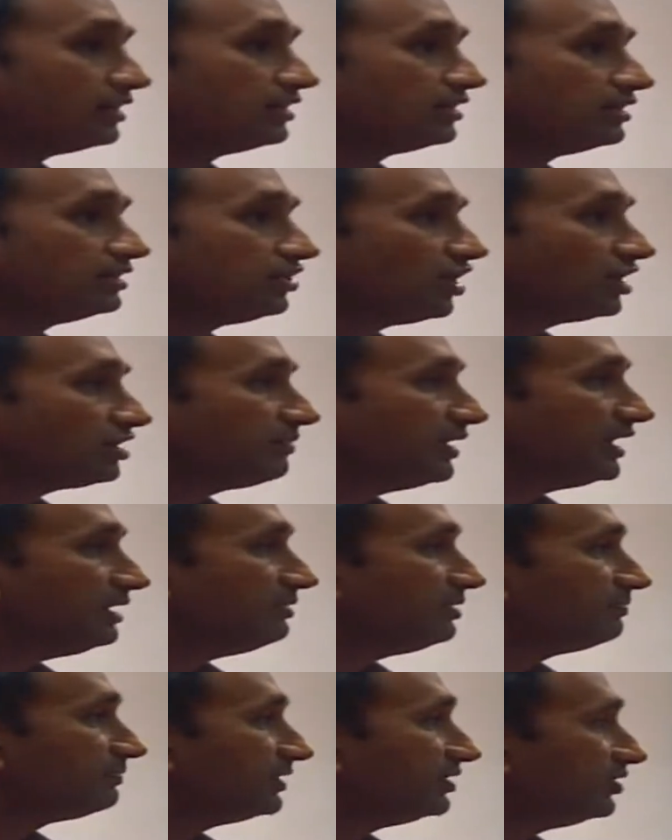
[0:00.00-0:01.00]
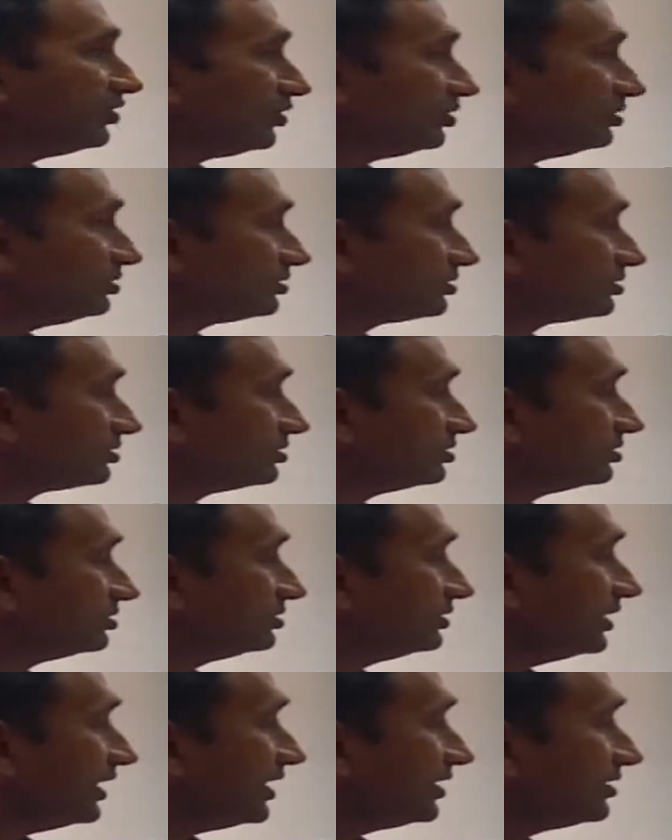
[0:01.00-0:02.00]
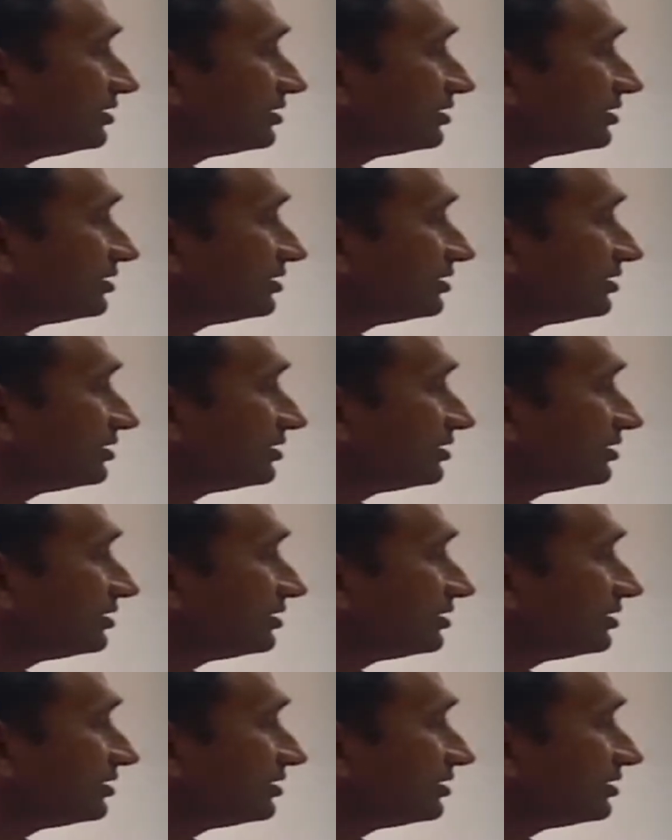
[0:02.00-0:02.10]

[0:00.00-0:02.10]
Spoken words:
Not many people know that